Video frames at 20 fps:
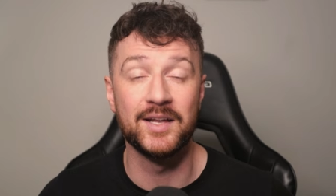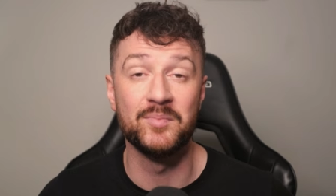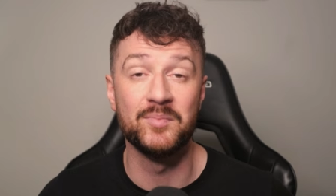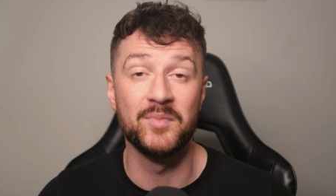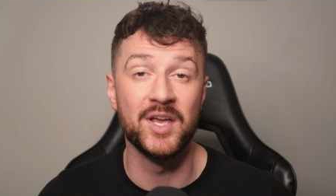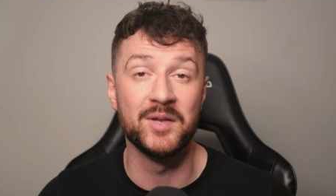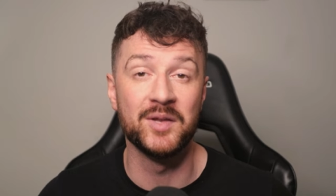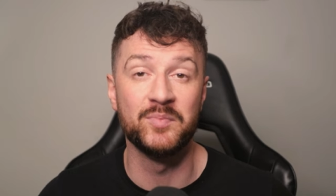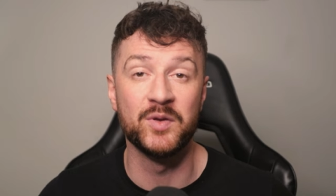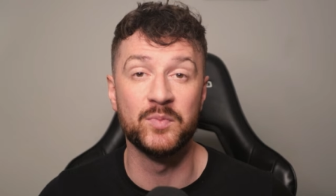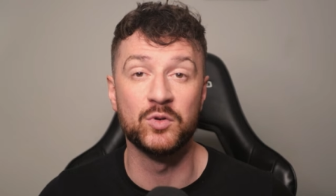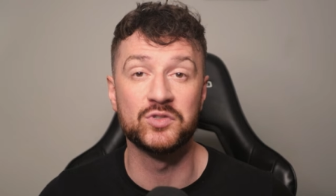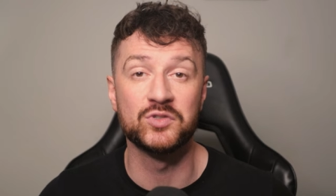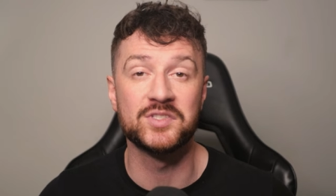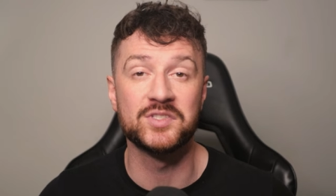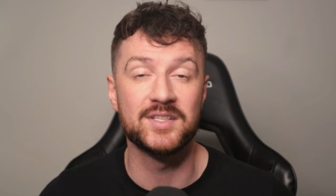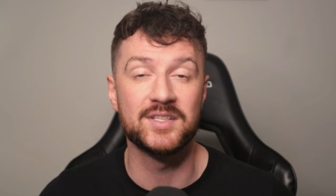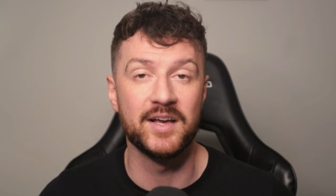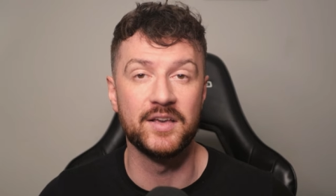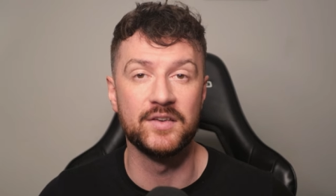made people
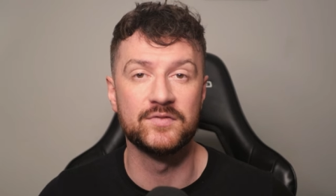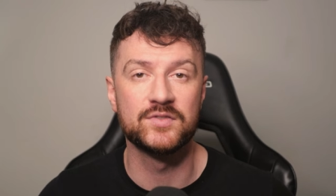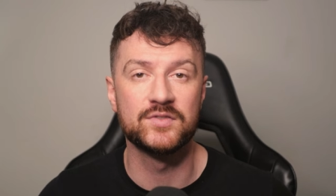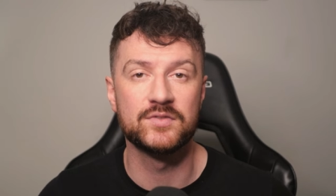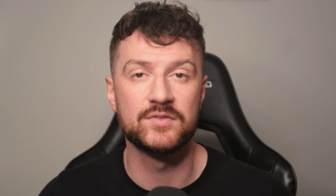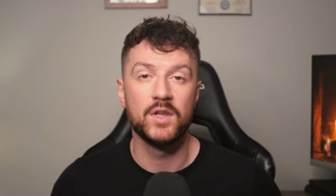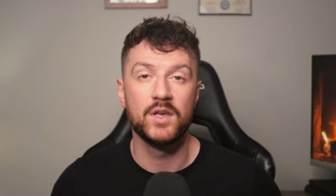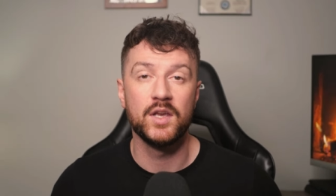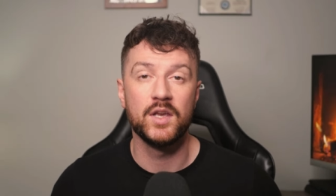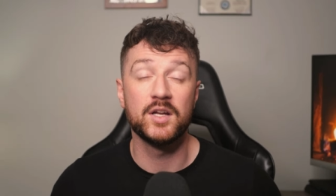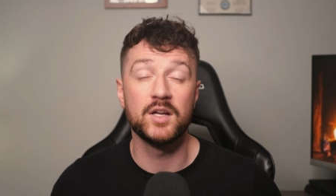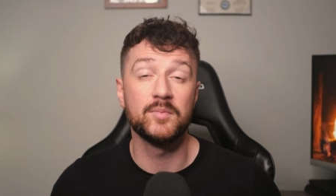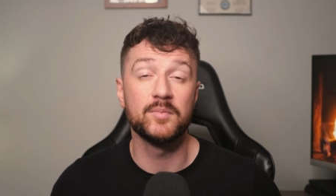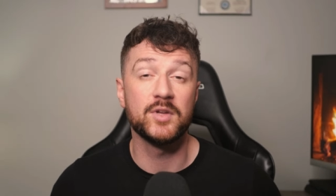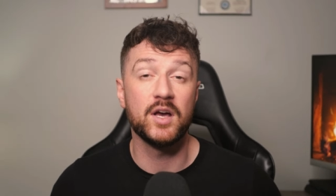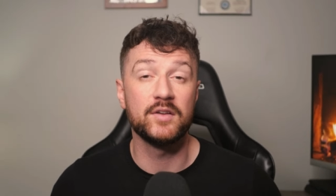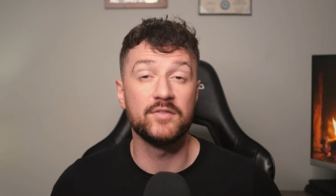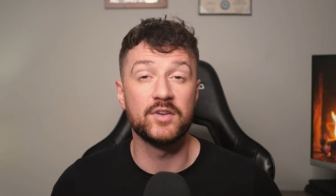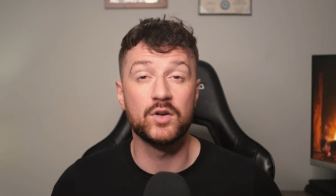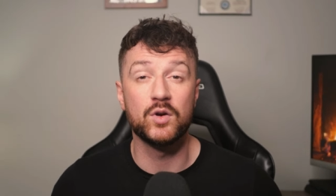slaves. And I'm
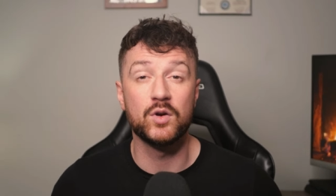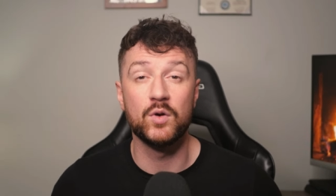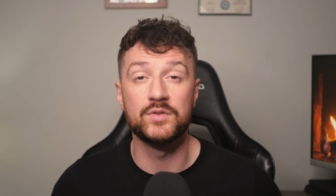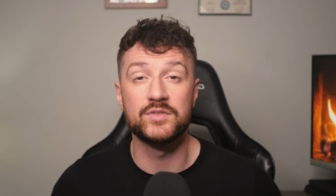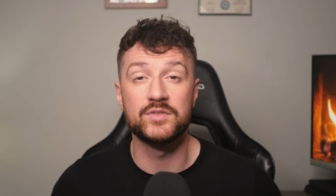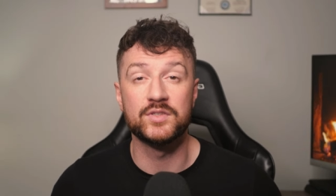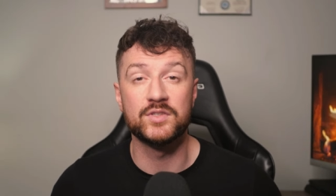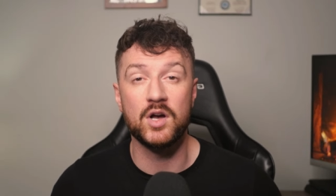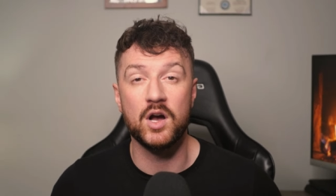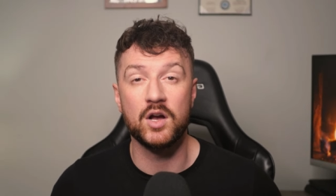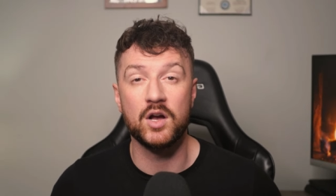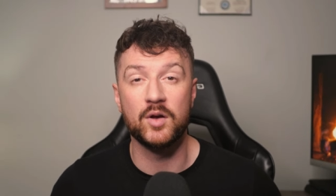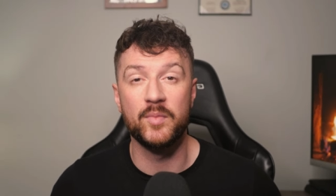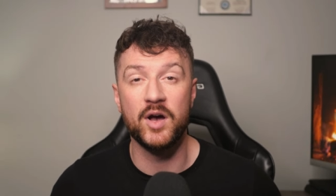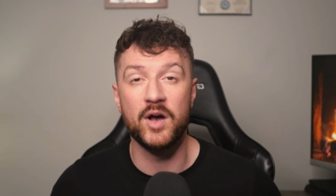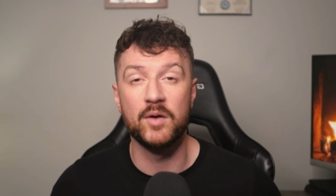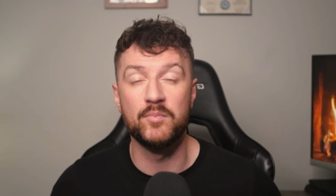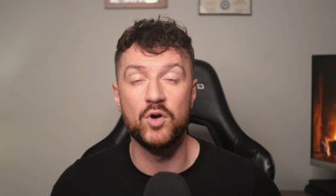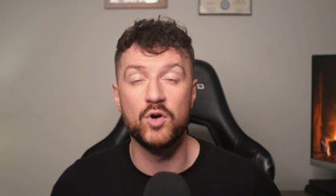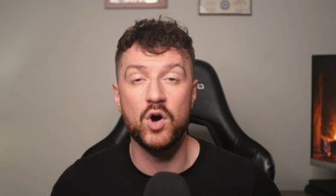not even going to talk
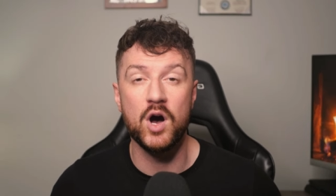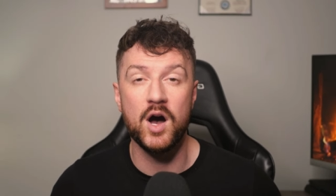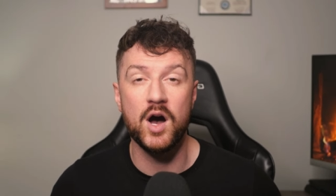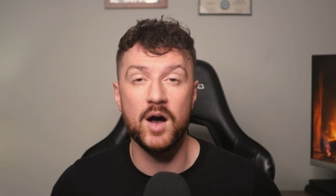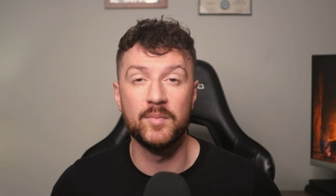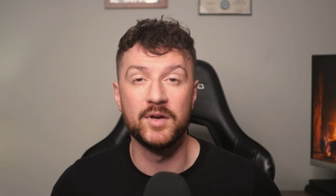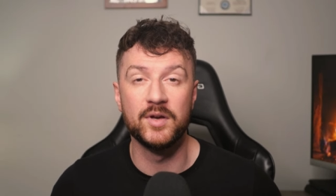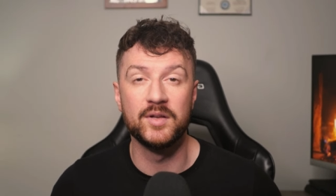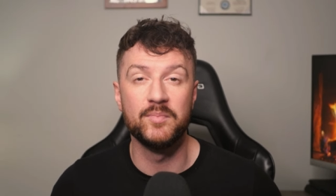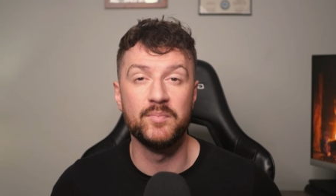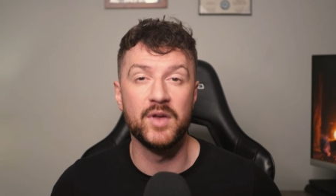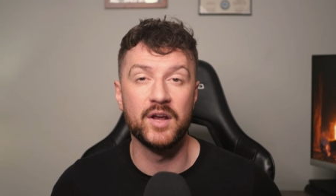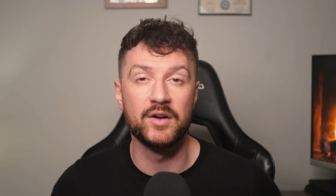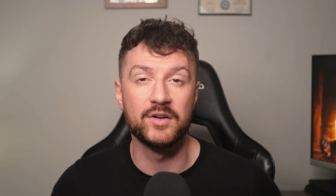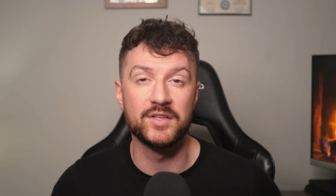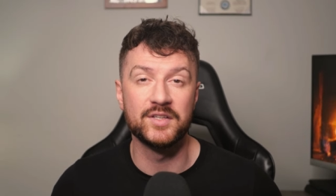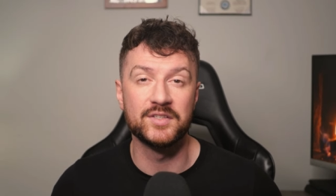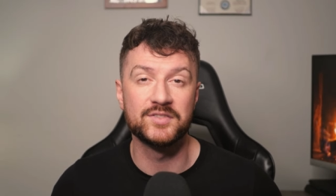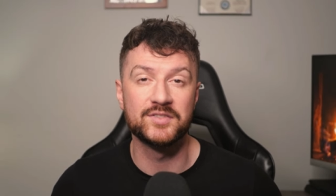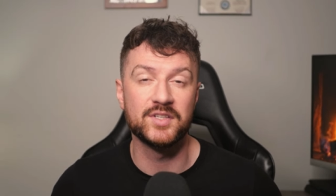about Muhammad
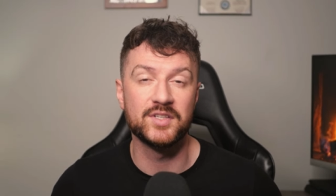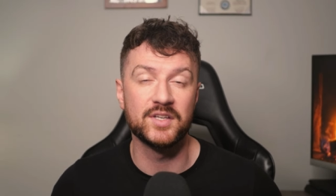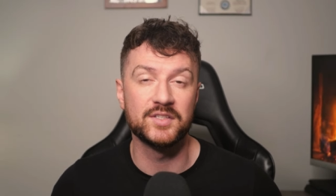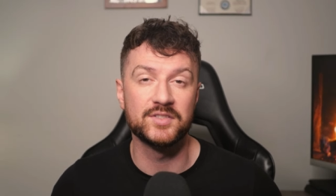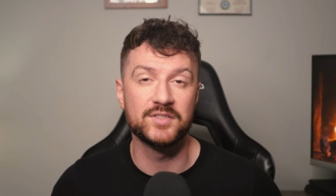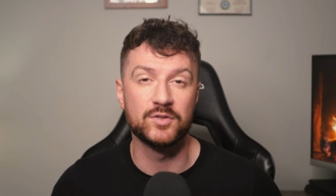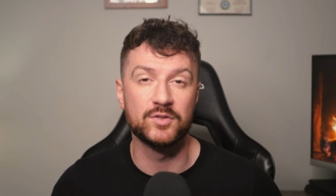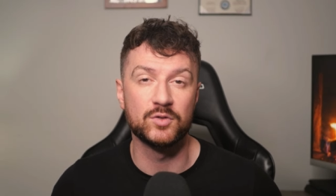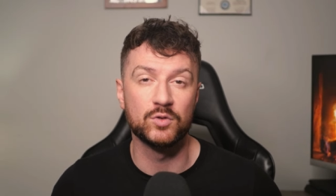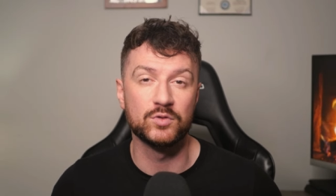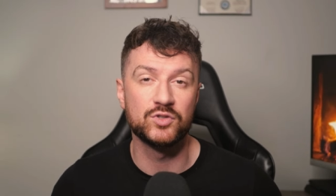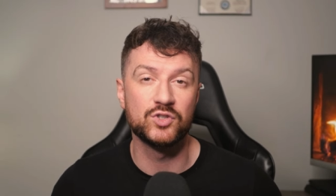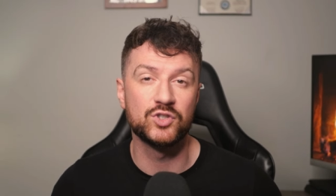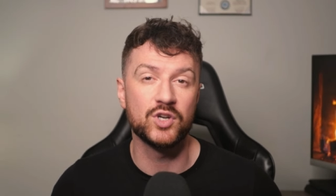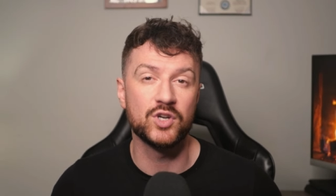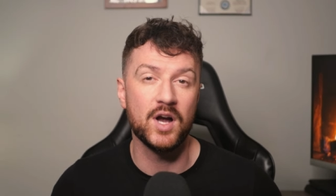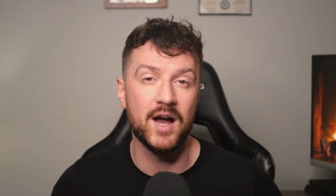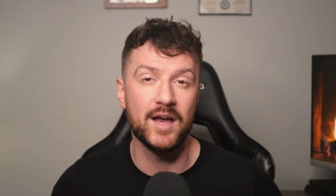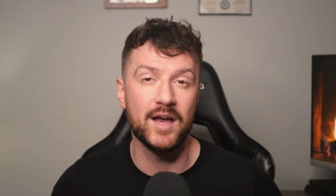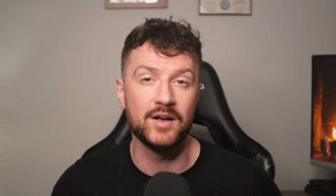marrying a 6-year-old
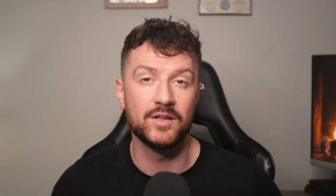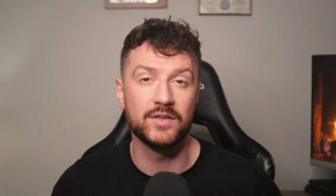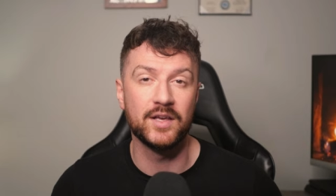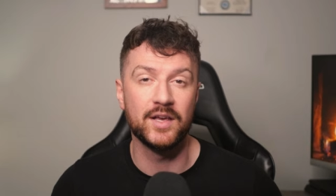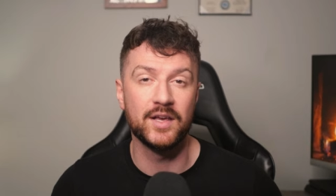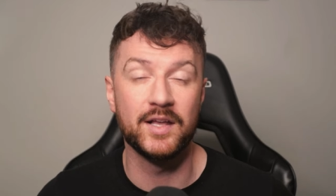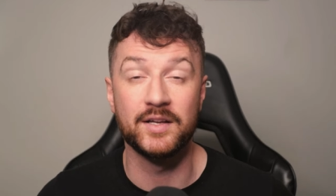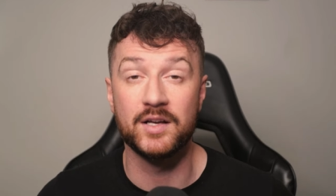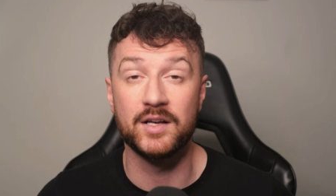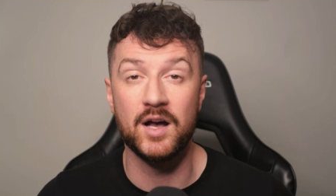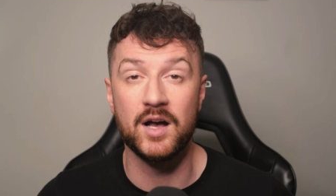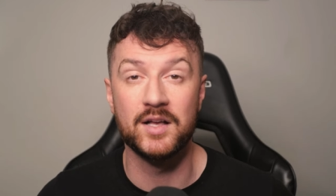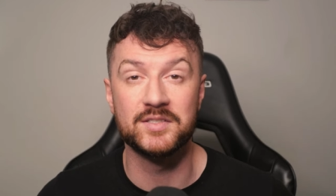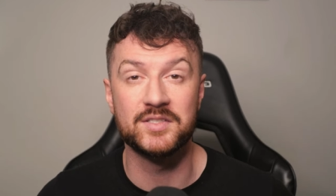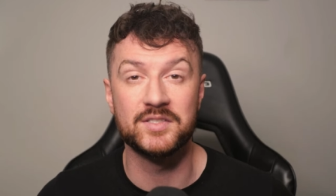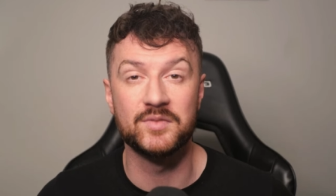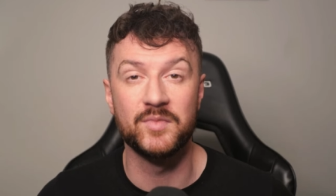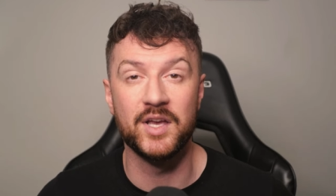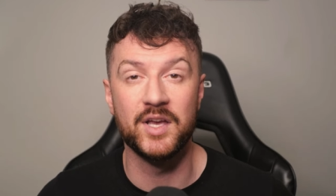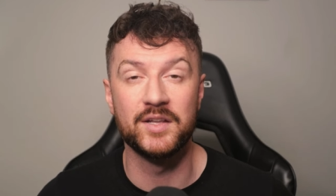child and
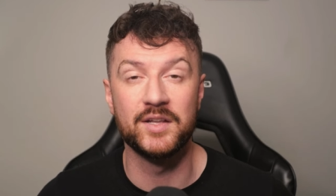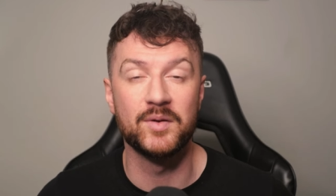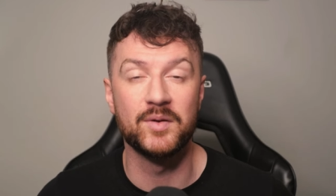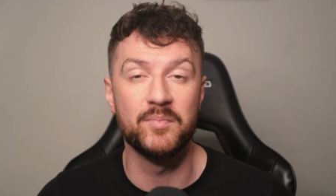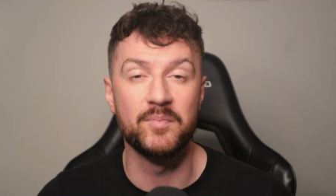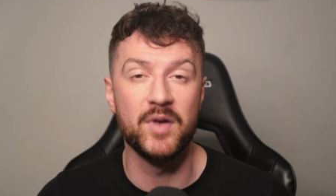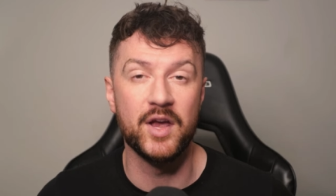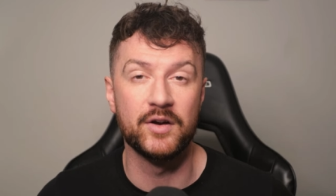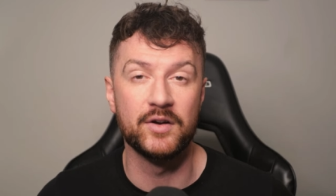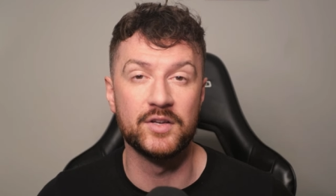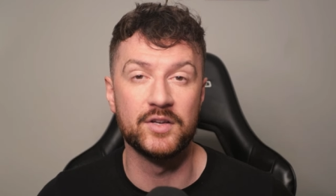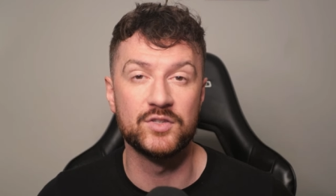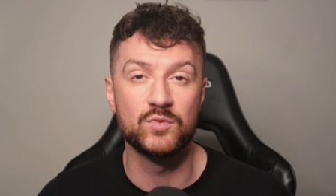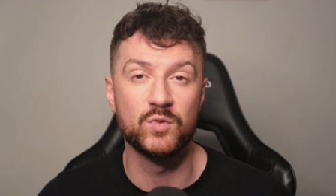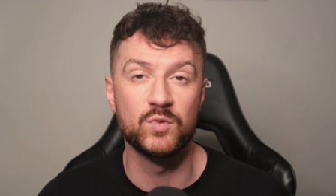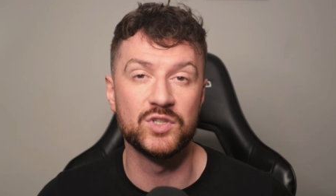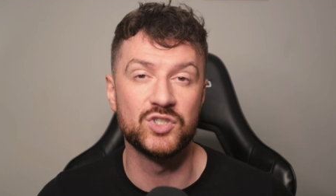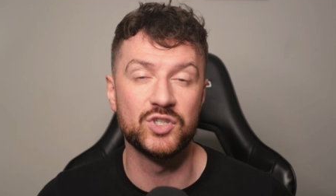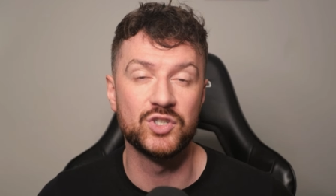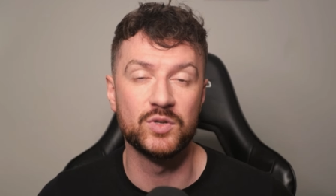consummating the marriage
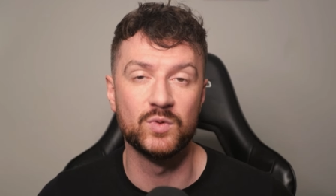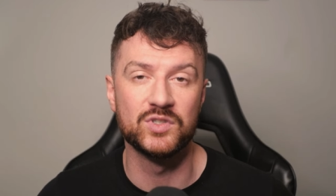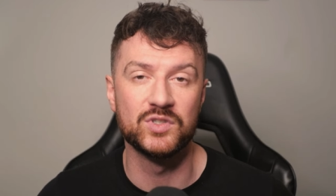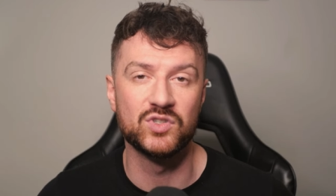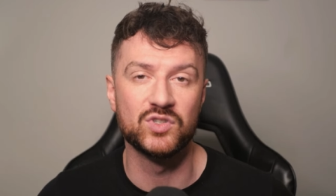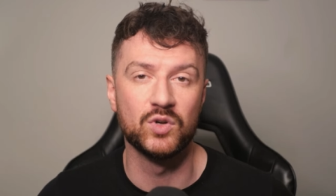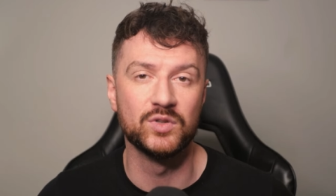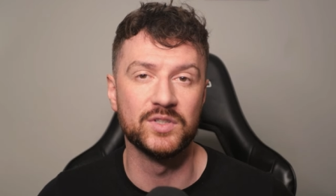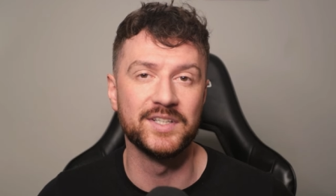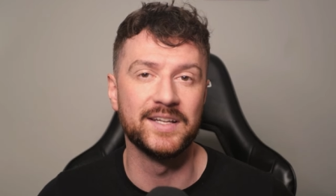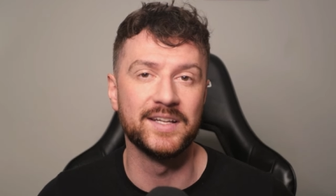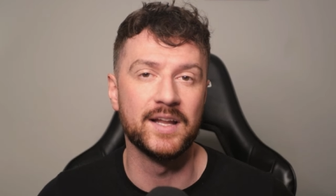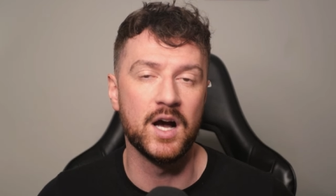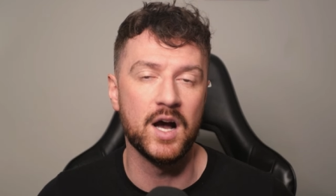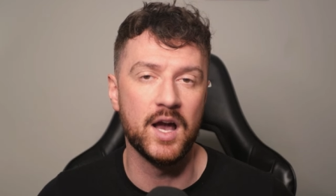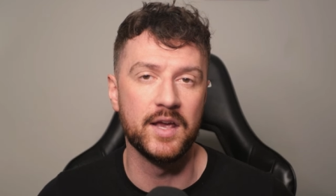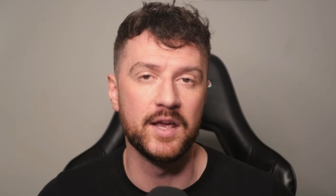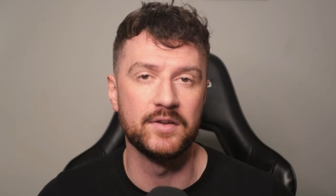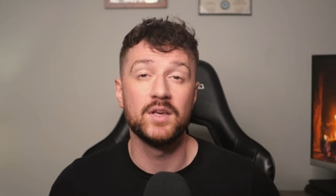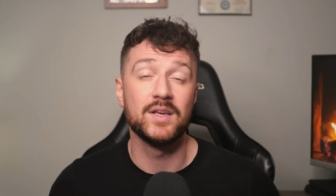when she was only
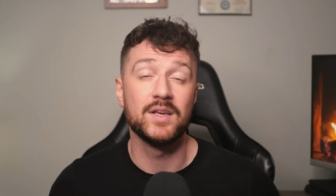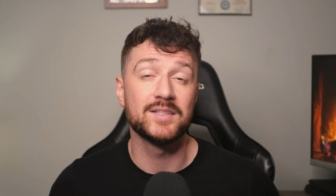9.